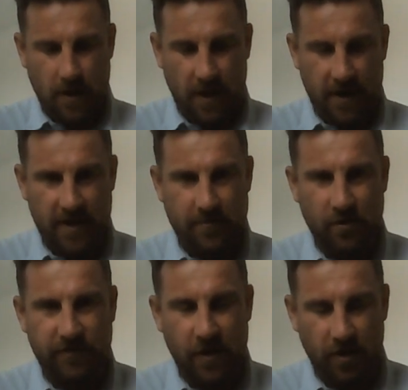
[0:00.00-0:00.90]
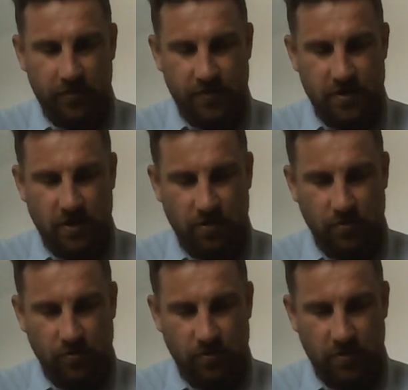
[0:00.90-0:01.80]
And then moving on
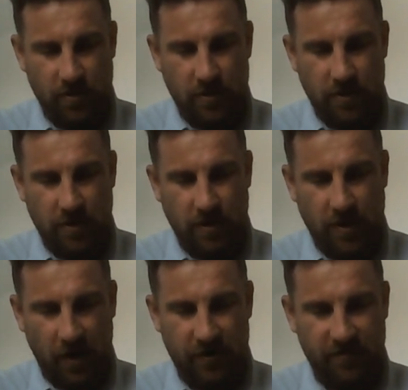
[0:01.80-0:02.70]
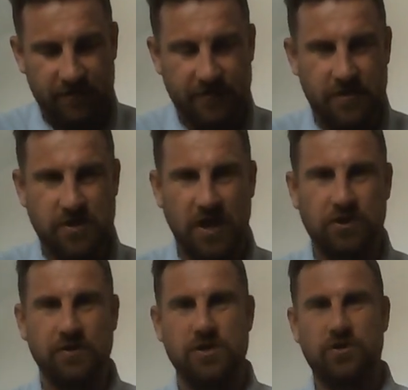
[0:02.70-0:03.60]
to kind of
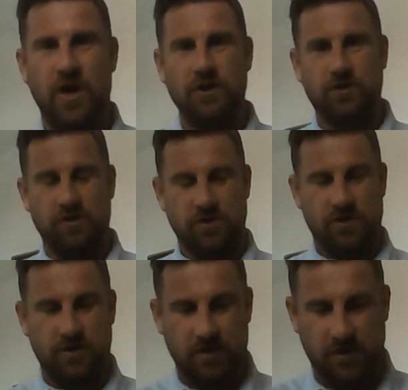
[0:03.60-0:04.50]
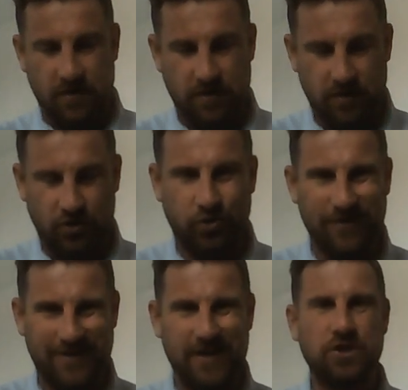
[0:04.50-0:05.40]
session structures,
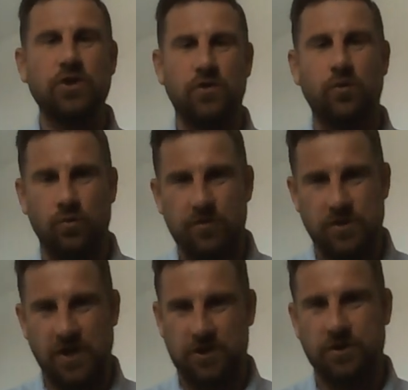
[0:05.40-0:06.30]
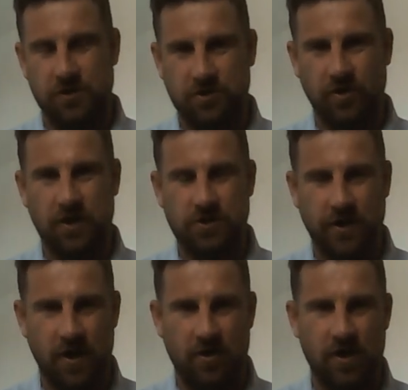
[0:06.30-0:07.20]
traditional session structure
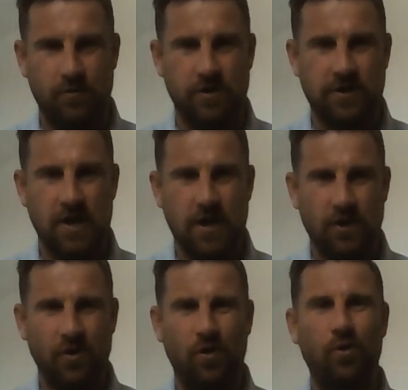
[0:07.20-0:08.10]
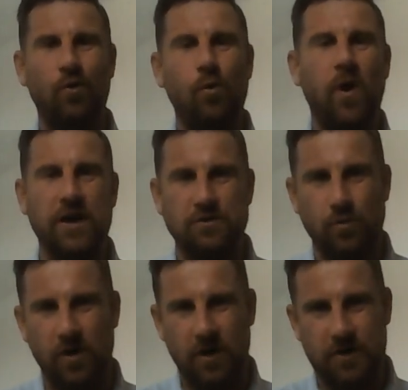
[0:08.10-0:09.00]
that I would not always
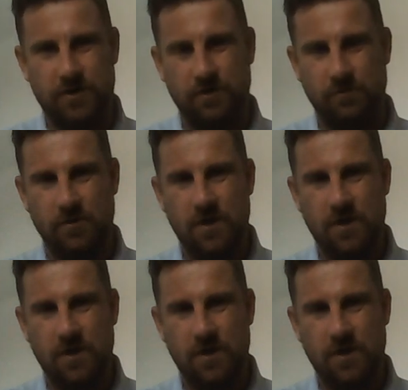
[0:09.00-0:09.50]
work to,